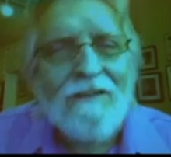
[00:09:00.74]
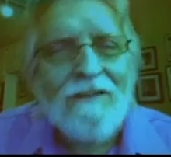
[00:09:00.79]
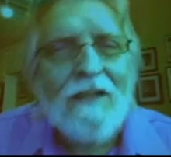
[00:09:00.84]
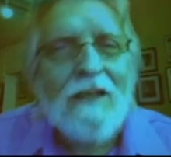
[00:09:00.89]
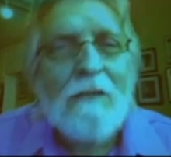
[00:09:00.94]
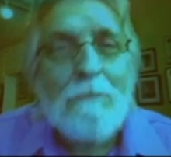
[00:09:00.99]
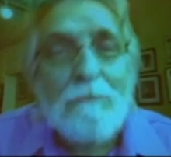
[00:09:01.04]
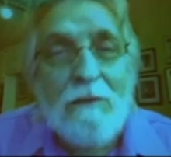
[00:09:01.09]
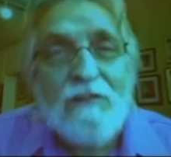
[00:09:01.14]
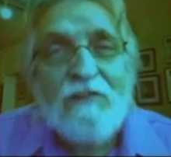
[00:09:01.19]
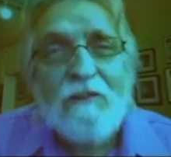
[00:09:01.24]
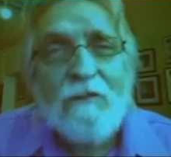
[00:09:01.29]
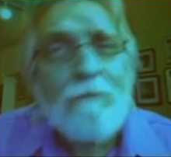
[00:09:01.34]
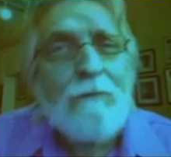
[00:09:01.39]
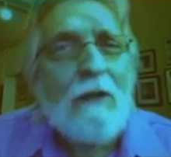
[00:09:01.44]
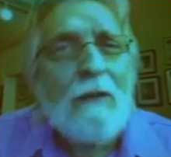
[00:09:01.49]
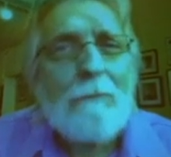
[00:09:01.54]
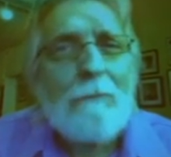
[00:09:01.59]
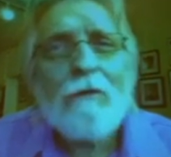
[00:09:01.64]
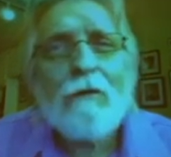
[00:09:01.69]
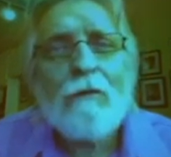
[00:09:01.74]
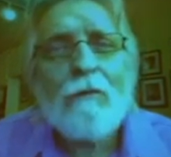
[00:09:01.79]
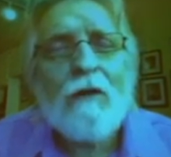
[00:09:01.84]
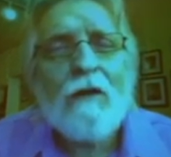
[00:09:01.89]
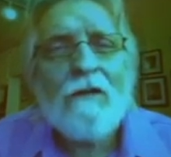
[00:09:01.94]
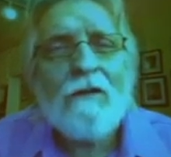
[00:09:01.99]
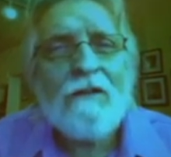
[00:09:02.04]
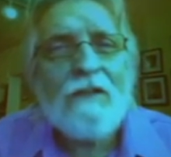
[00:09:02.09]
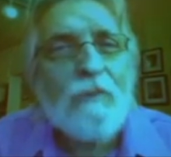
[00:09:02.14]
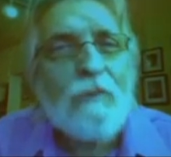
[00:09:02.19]
a piece of paper
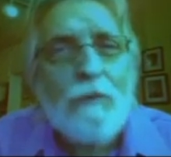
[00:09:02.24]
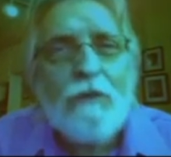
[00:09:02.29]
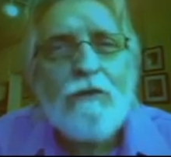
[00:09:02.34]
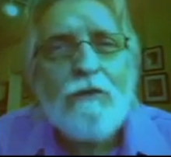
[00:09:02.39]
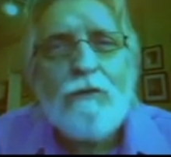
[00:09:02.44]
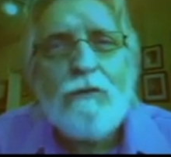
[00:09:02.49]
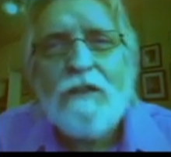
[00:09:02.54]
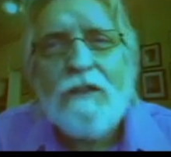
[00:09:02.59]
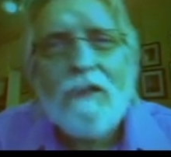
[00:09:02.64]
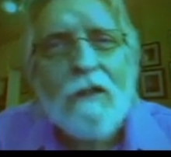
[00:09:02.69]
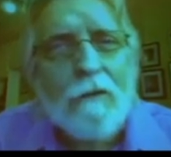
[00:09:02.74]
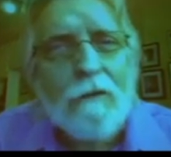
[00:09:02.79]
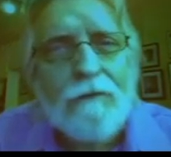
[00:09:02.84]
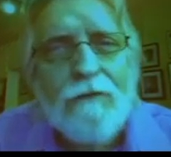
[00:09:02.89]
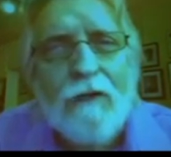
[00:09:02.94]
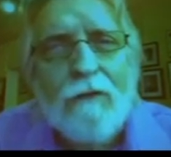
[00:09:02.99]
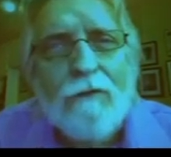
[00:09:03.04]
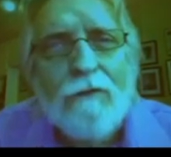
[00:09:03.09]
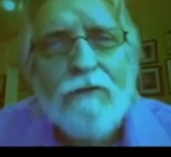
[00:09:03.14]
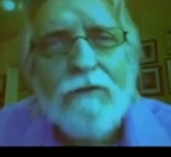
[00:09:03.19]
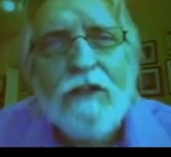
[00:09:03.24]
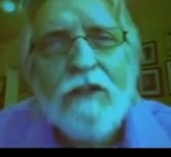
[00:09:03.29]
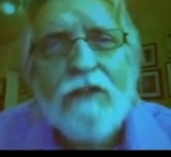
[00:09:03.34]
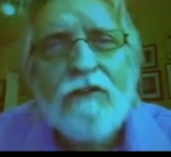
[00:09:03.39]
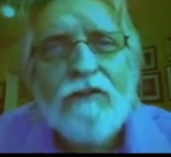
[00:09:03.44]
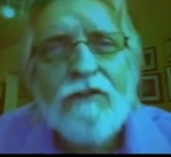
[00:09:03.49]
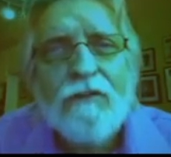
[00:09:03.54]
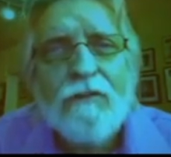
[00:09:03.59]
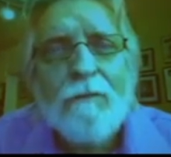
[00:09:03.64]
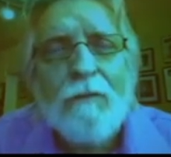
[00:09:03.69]
around, as we do in our
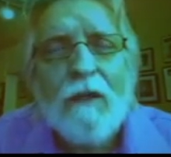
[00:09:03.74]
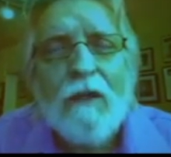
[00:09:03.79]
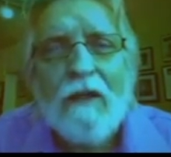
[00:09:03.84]
foundation.